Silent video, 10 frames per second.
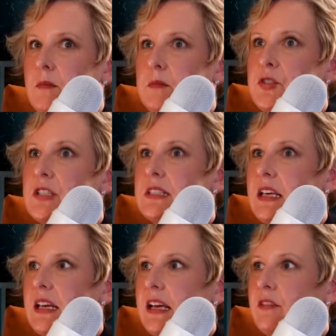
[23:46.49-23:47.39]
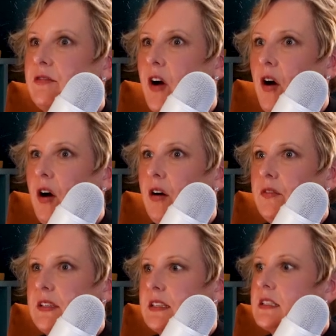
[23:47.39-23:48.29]
just getting
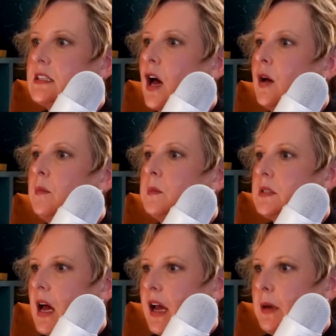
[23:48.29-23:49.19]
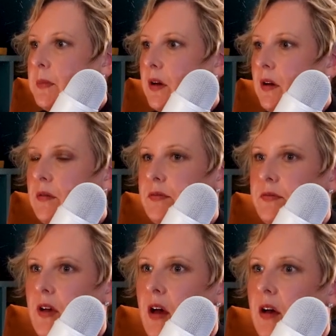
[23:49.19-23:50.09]
involved in some type of
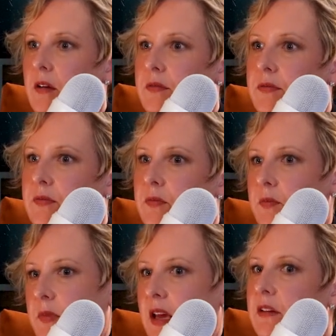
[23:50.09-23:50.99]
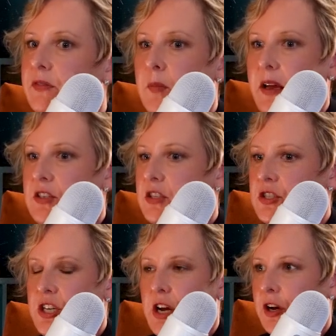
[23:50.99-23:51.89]
information
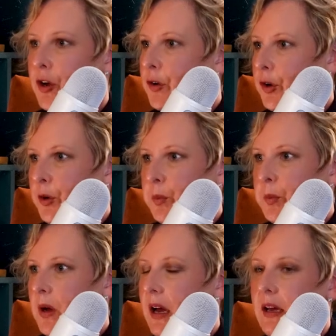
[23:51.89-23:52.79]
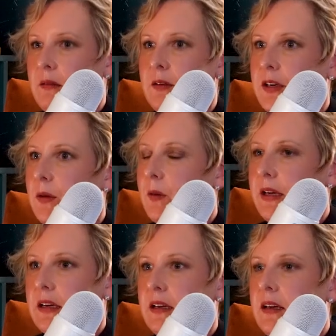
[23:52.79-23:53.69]
sharing group,
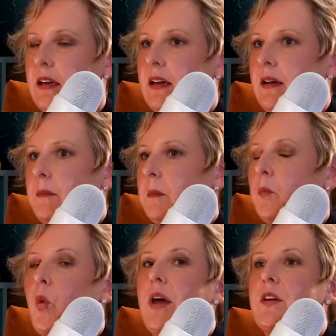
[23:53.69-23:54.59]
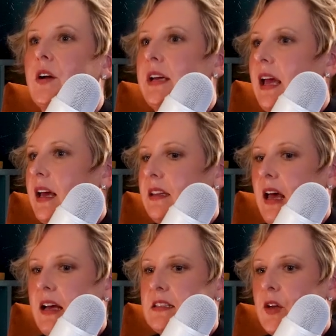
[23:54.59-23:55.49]
like whether again
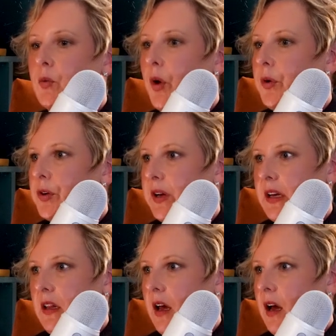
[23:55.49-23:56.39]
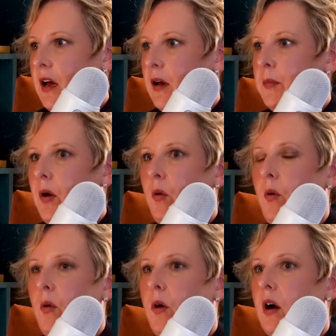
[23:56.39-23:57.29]
that's a Rotary Club
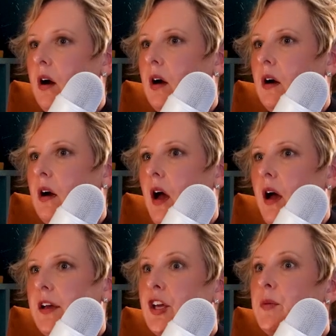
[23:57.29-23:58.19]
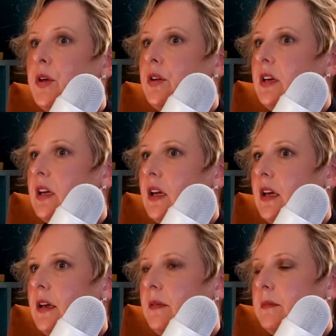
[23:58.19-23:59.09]
or a
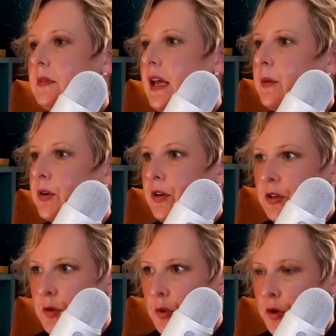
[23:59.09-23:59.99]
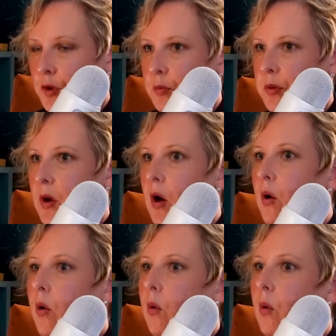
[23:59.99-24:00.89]
community neighborhood group
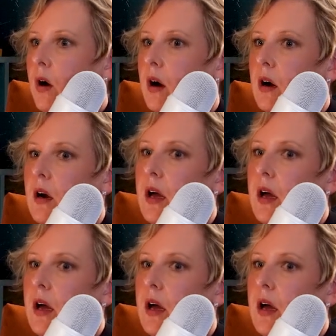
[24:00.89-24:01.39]
or